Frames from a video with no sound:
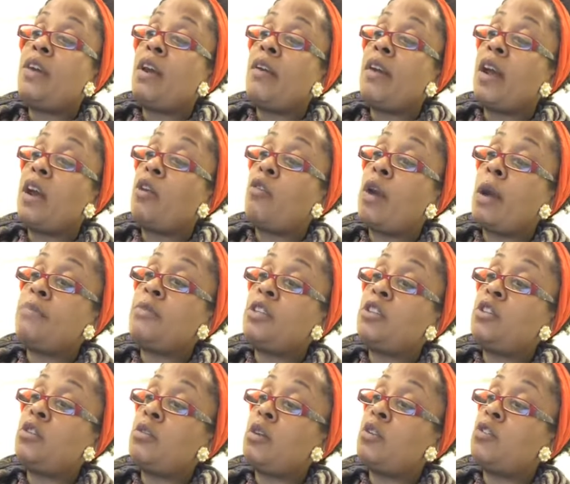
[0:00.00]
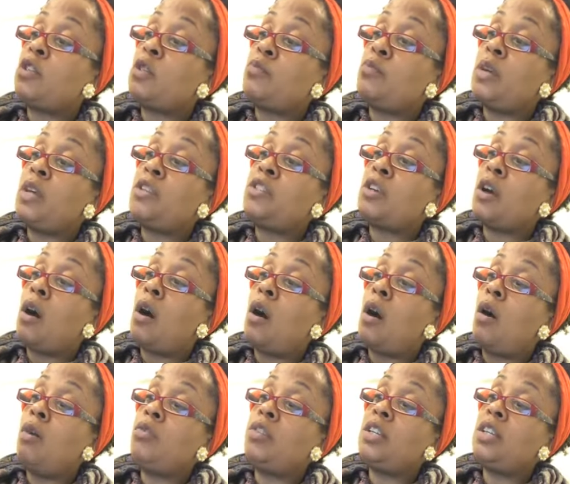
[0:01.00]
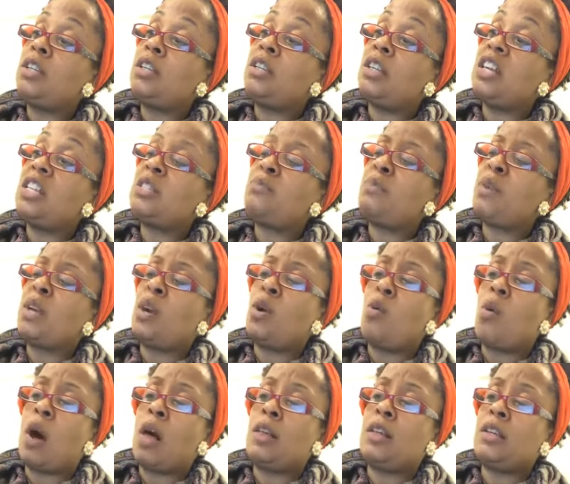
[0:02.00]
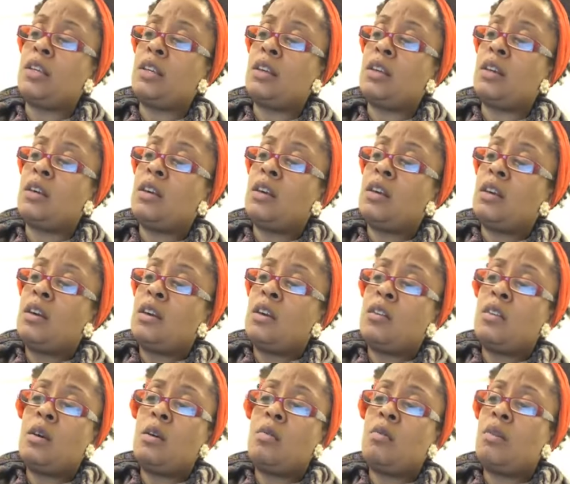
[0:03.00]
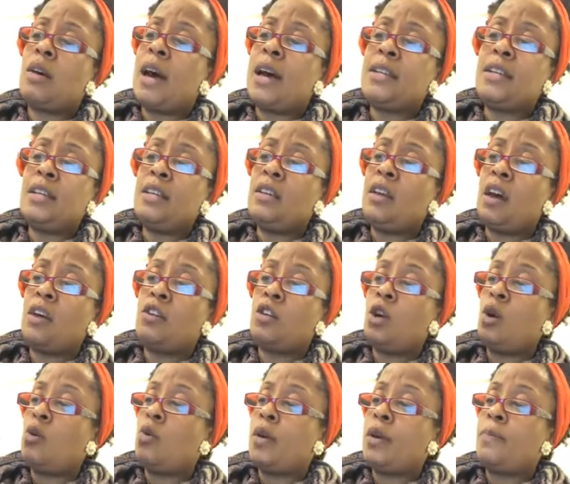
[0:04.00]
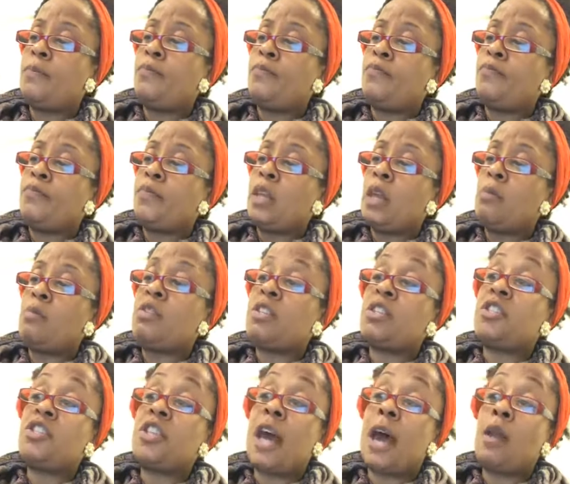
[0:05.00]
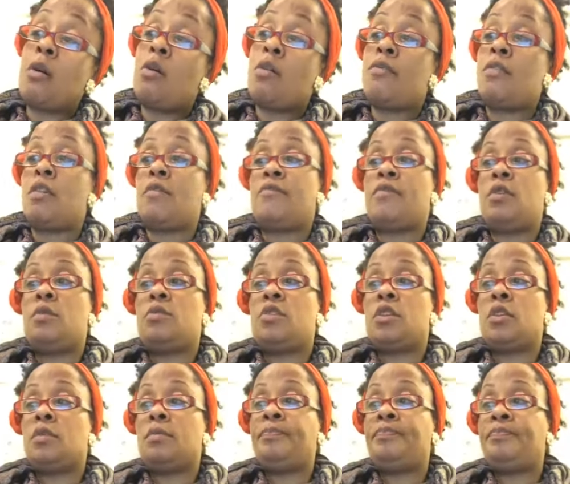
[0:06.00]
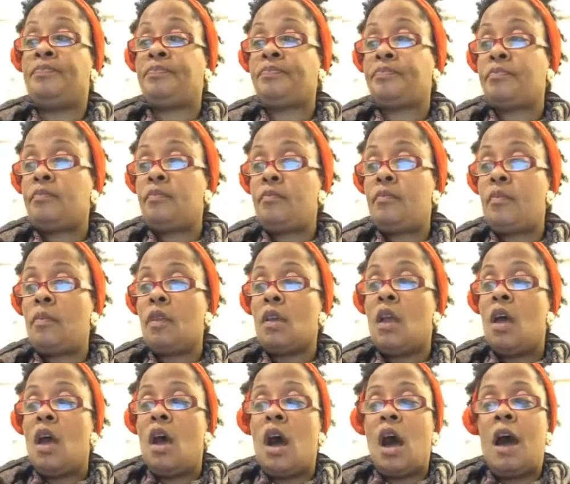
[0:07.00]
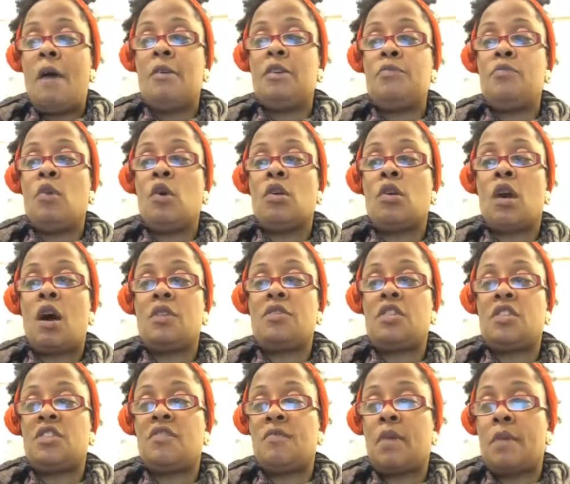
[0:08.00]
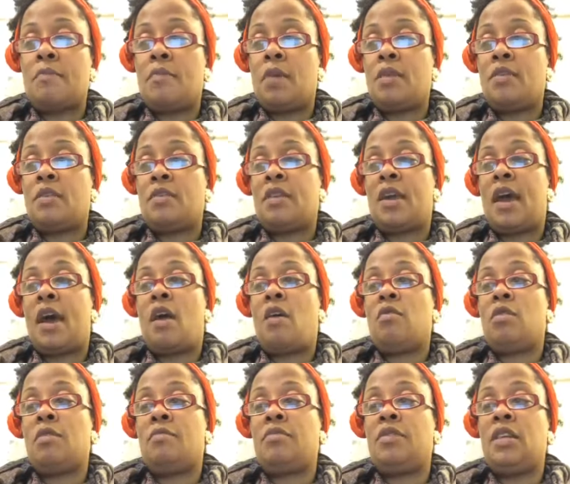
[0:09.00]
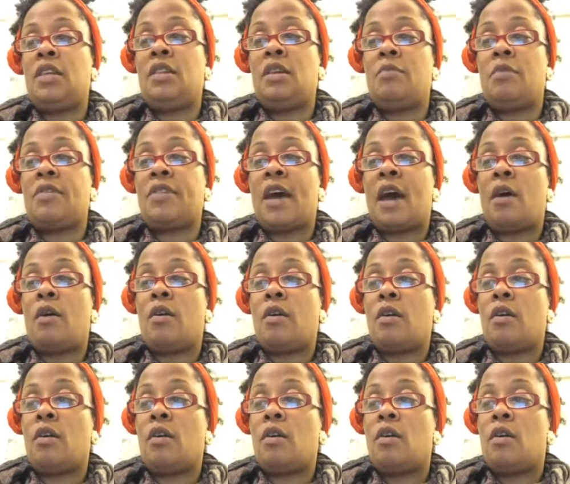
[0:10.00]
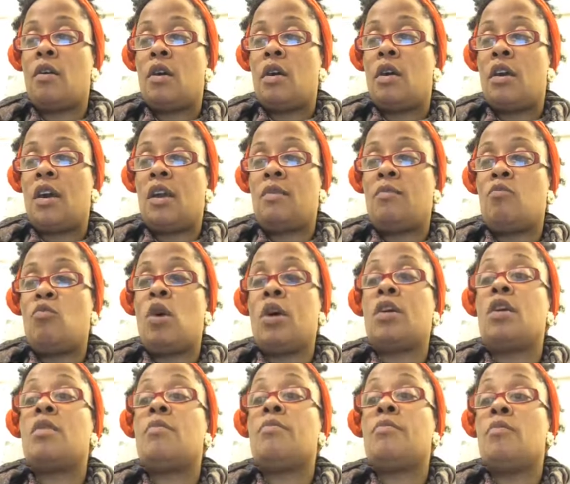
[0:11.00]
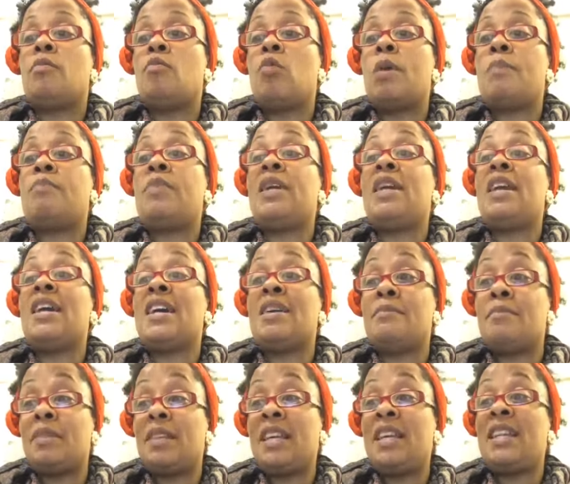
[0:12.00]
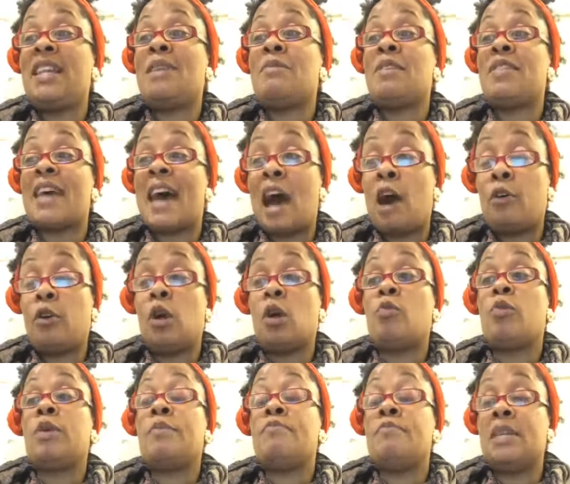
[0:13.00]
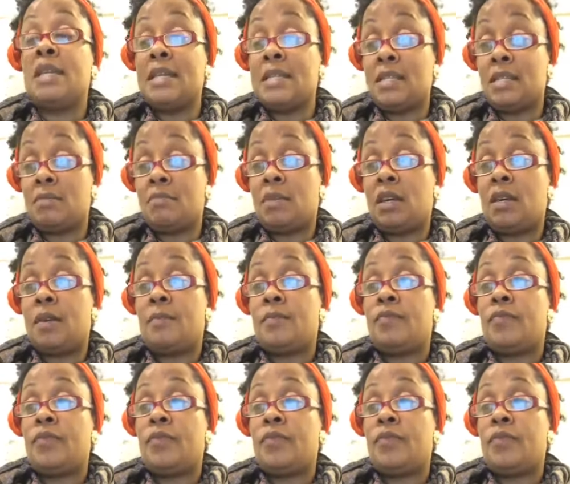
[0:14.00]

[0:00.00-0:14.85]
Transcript: had crept into her speech a halting, lisping quality. Though I did not know it, it was the shadow of her future. I was more conscious of my mother now, completely without her, and what being completely without her would mean to me.